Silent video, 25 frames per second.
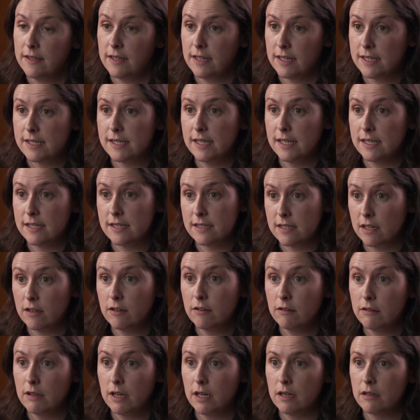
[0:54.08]
that exist
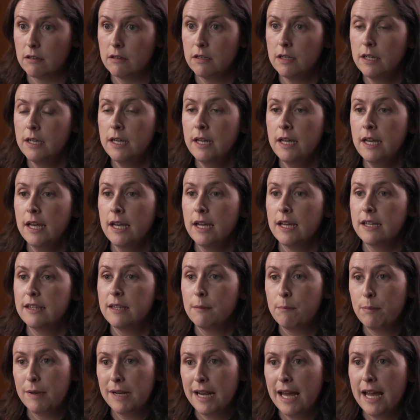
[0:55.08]
out there.
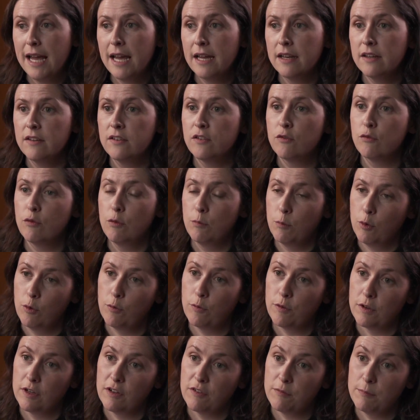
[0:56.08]
The planned
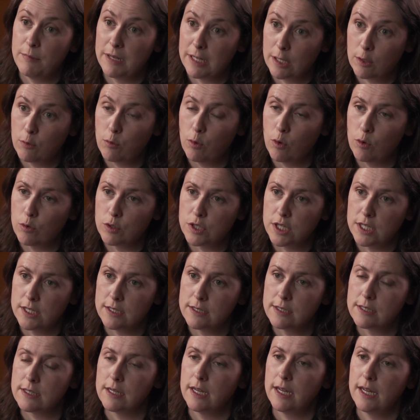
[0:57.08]
removal of milk
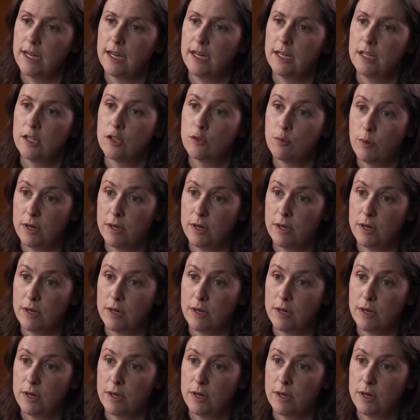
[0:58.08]
quotas in